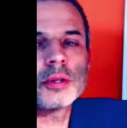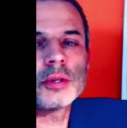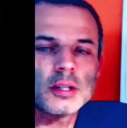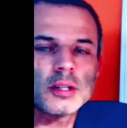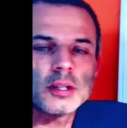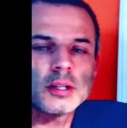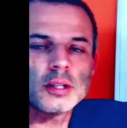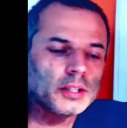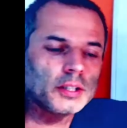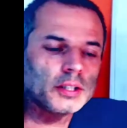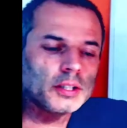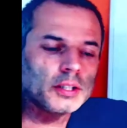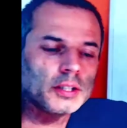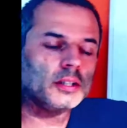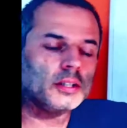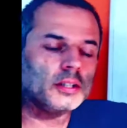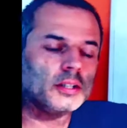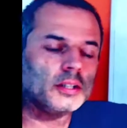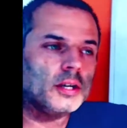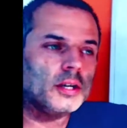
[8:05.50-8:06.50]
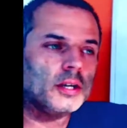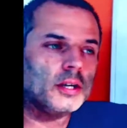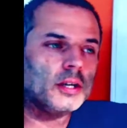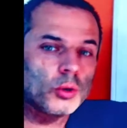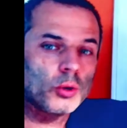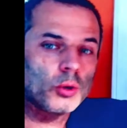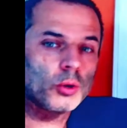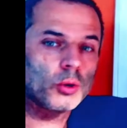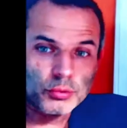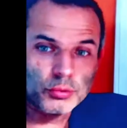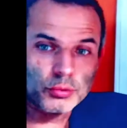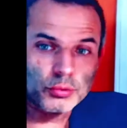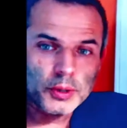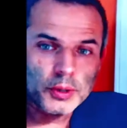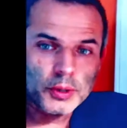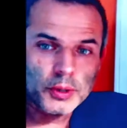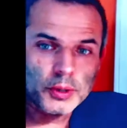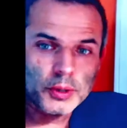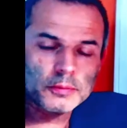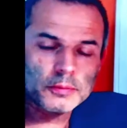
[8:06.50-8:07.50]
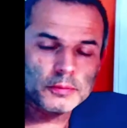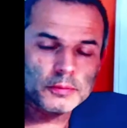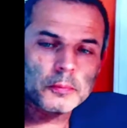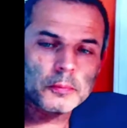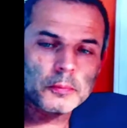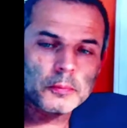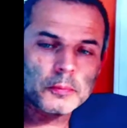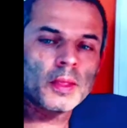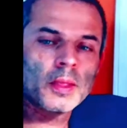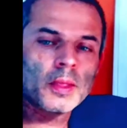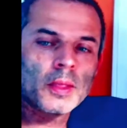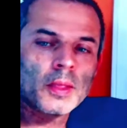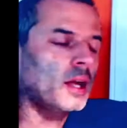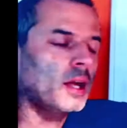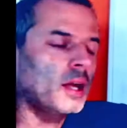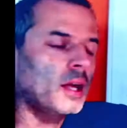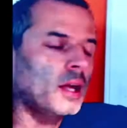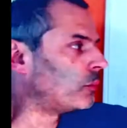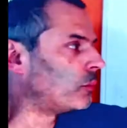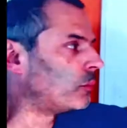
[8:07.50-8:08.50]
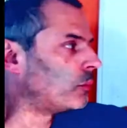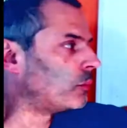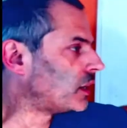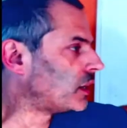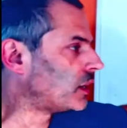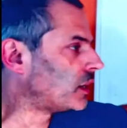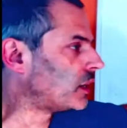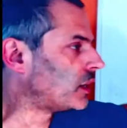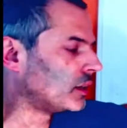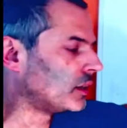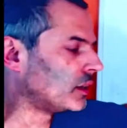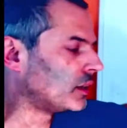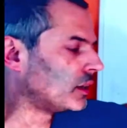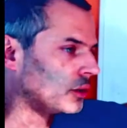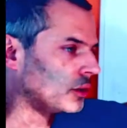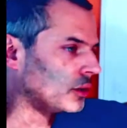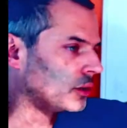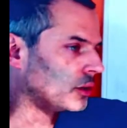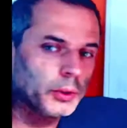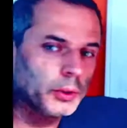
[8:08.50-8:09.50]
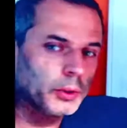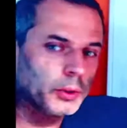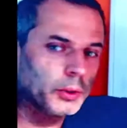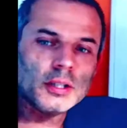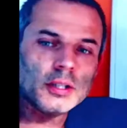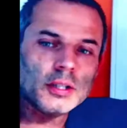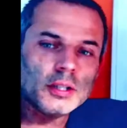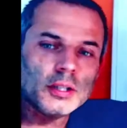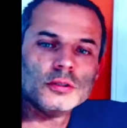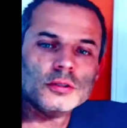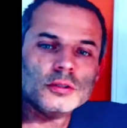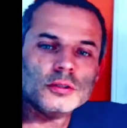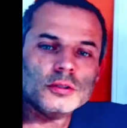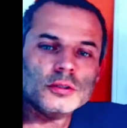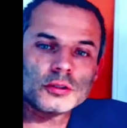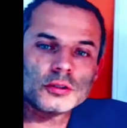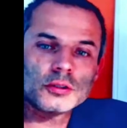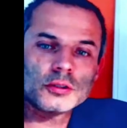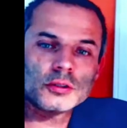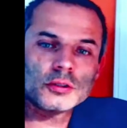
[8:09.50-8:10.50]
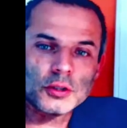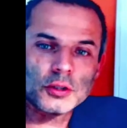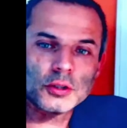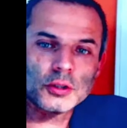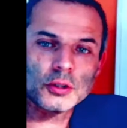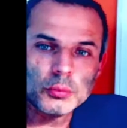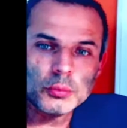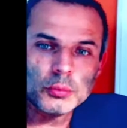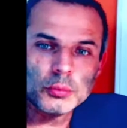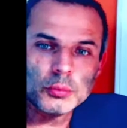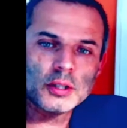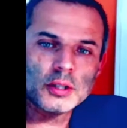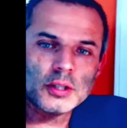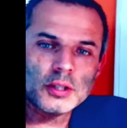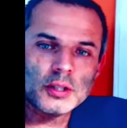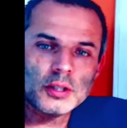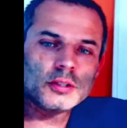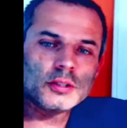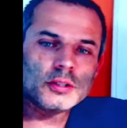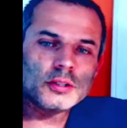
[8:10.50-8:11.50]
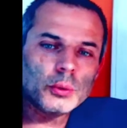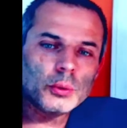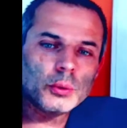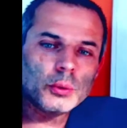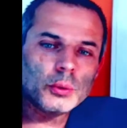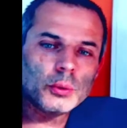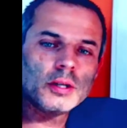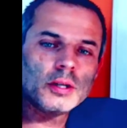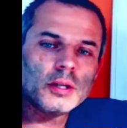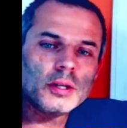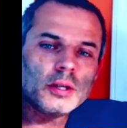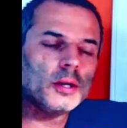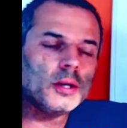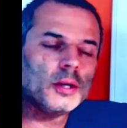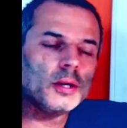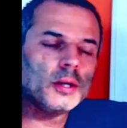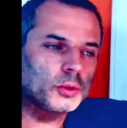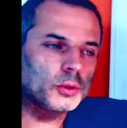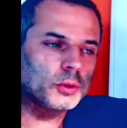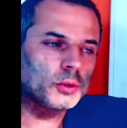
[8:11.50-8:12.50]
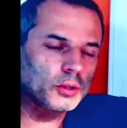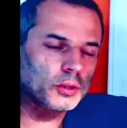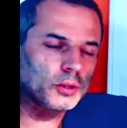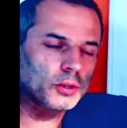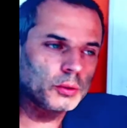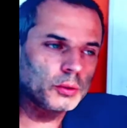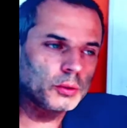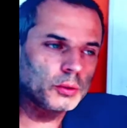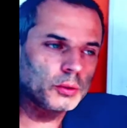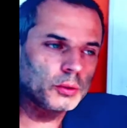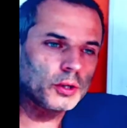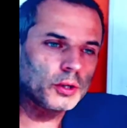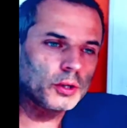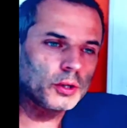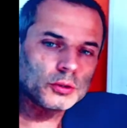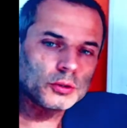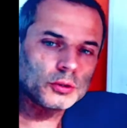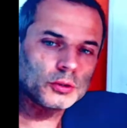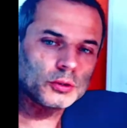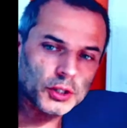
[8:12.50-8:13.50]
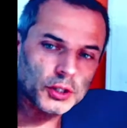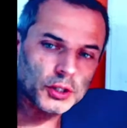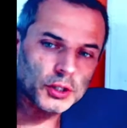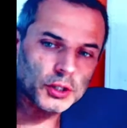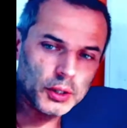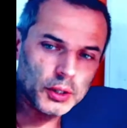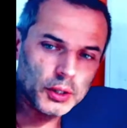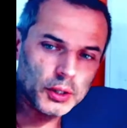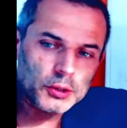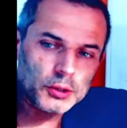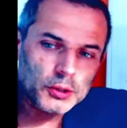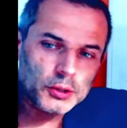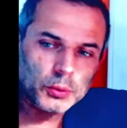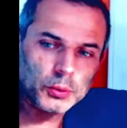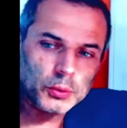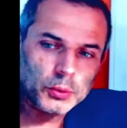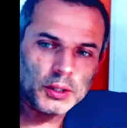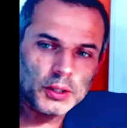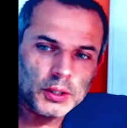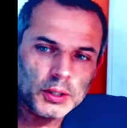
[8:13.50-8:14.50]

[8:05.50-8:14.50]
like polypropylene and we take toluene, it's not soluble in the toluene, but toluene molecules go in between